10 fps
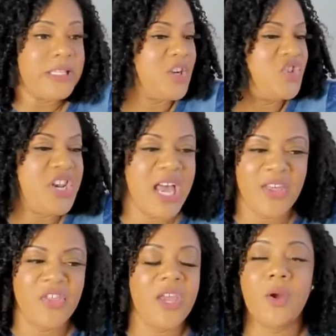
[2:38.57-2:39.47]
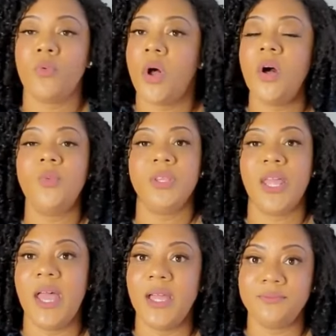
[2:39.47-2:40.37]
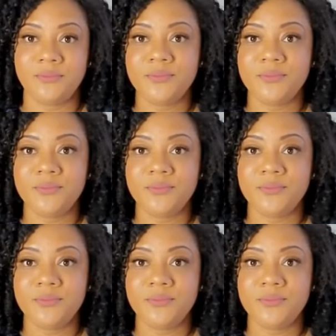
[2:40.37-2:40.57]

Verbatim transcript: there's nothing wrong with that.